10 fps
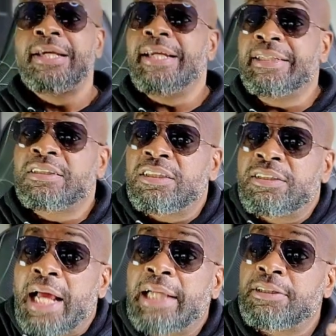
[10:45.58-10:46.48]
it's
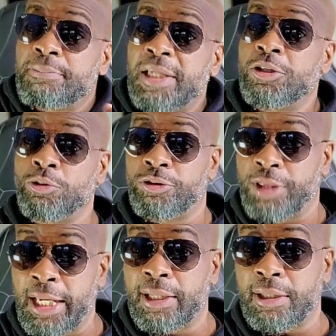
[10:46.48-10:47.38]
designed to make you
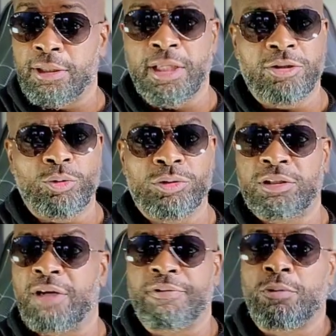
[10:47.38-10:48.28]
think they're doing
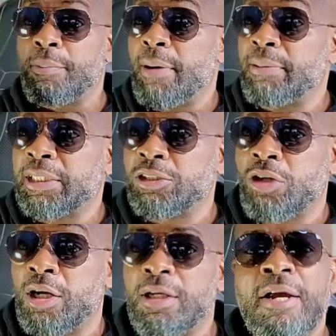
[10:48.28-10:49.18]
stuff and the Republicans
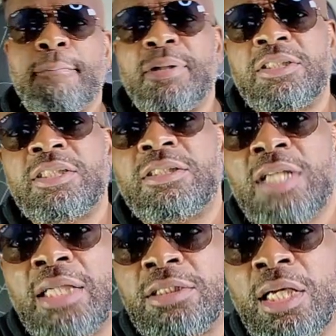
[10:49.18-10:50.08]
aren't. But she's
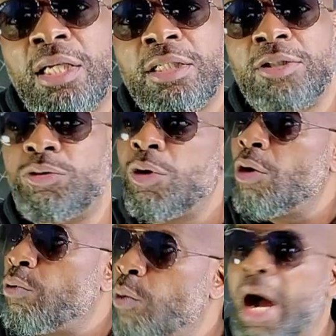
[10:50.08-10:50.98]
not telling you
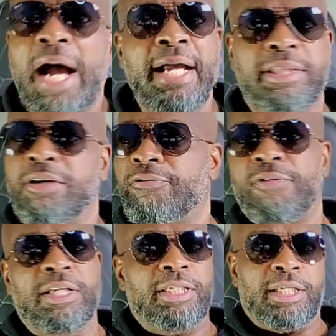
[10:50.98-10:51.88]
why they're
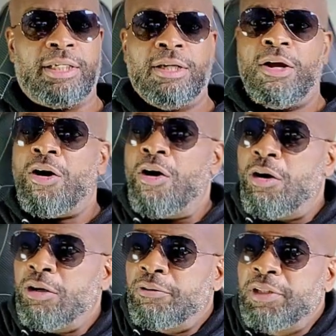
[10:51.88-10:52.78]
funding
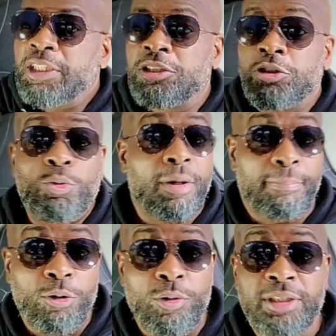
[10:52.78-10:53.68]
all of these new
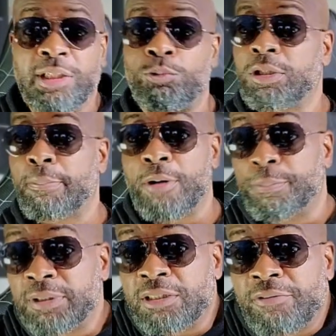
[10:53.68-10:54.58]
employees and what the
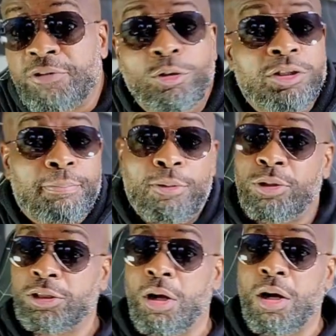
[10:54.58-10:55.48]
purpose of those
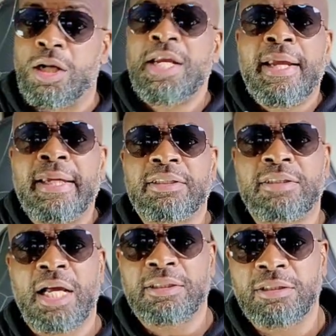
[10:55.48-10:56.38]
employees are. It is
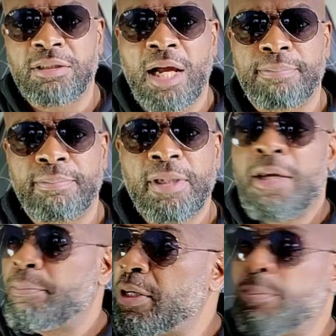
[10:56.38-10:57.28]
not to stop
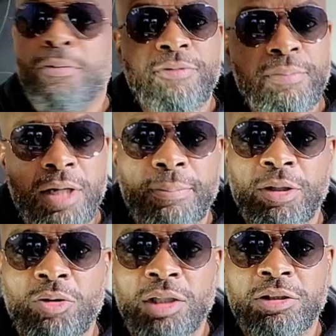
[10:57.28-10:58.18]
people from coming
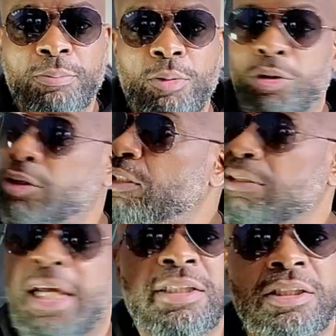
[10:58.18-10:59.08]
across the border. It's
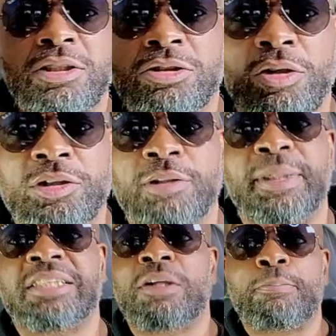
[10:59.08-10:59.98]
not to discourage them.
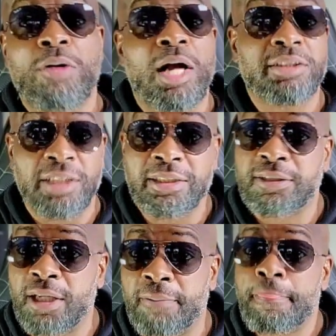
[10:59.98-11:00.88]
It's to process
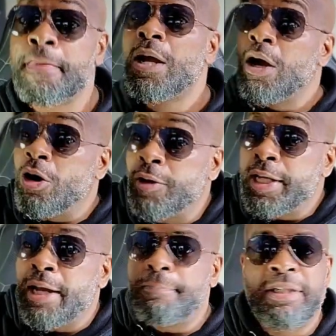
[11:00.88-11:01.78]
them.
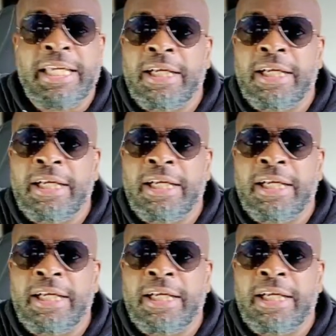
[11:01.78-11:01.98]
Hurry up. Get